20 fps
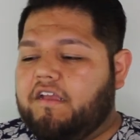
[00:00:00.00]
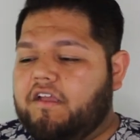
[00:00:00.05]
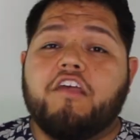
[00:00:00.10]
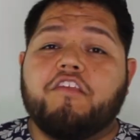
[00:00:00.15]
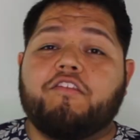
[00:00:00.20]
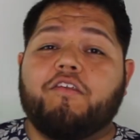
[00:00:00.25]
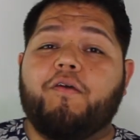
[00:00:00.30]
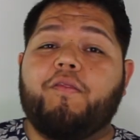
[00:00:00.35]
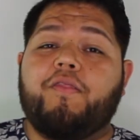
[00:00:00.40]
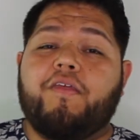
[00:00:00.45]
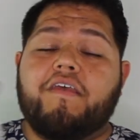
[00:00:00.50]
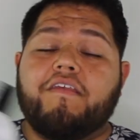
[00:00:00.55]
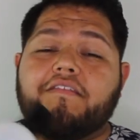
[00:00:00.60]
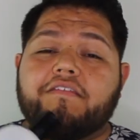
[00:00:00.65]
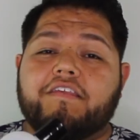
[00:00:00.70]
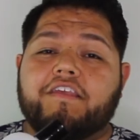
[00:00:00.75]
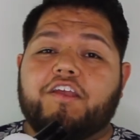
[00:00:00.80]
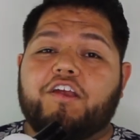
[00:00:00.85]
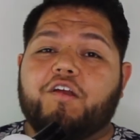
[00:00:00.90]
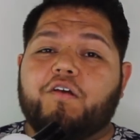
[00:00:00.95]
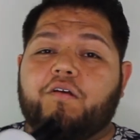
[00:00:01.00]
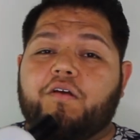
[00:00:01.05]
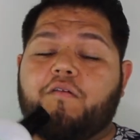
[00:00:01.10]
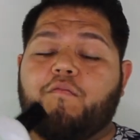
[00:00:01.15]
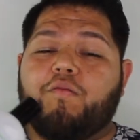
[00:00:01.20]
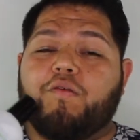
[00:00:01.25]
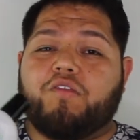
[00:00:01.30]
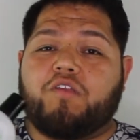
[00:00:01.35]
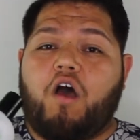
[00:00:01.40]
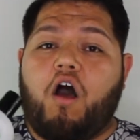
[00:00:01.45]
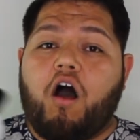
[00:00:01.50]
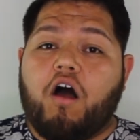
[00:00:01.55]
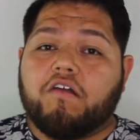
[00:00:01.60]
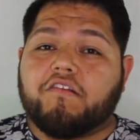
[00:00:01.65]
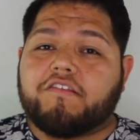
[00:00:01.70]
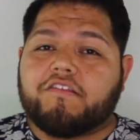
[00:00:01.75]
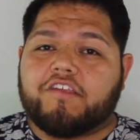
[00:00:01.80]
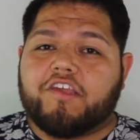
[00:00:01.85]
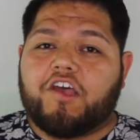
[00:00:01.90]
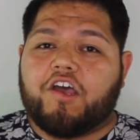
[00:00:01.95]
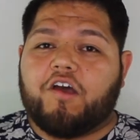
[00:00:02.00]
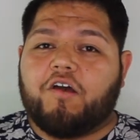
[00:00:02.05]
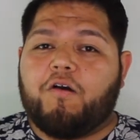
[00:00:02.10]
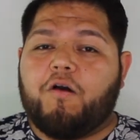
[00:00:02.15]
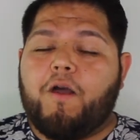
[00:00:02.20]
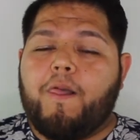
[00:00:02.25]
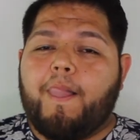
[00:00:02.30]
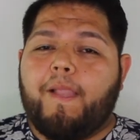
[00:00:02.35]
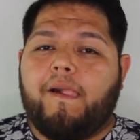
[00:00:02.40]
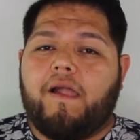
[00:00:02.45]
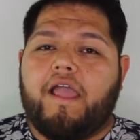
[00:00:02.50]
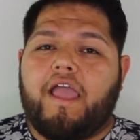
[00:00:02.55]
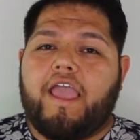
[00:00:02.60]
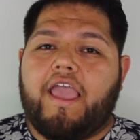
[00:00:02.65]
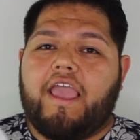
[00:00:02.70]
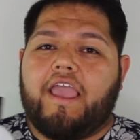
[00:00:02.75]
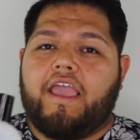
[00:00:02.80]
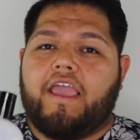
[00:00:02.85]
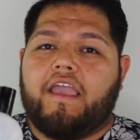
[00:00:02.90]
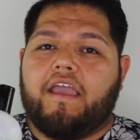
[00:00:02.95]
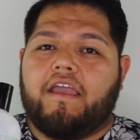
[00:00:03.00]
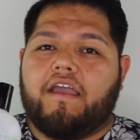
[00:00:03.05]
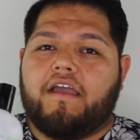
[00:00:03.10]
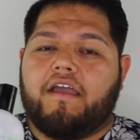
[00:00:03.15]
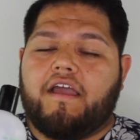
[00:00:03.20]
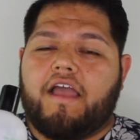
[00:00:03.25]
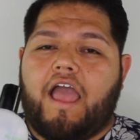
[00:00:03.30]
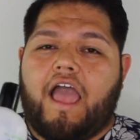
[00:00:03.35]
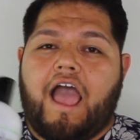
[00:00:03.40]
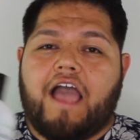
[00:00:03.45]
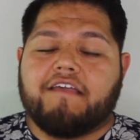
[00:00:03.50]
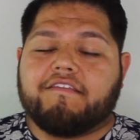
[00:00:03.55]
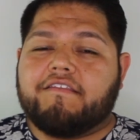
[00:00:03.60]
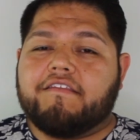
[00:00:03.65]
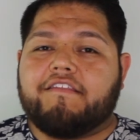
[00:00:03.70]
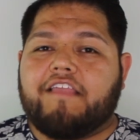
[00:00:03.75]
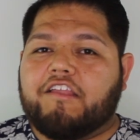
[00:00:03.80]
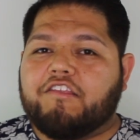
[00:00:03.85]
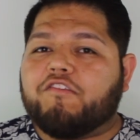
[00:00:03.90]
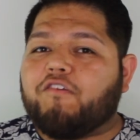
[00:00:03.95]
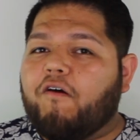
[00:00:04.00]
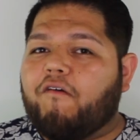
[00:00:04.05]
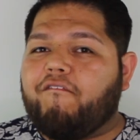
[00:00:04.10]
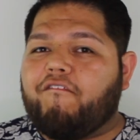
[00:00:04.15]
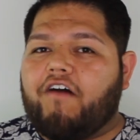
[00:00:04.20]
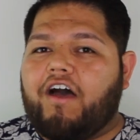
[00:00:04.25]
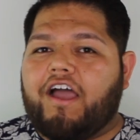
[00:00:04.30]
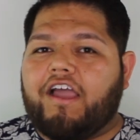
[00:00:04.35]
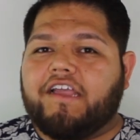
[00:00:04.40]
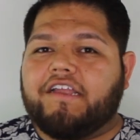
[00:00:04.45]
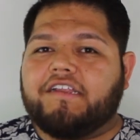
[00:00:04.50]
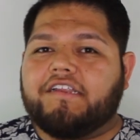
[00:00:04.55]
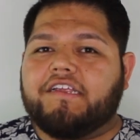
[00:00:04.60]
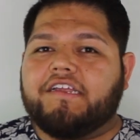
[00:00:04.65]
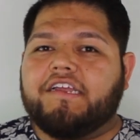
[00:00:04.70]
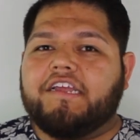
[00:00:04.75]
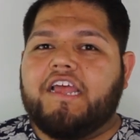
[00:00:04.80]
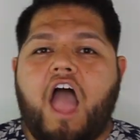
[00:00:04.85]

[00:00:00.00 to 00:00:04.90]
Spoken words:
So this here was also a accidental find.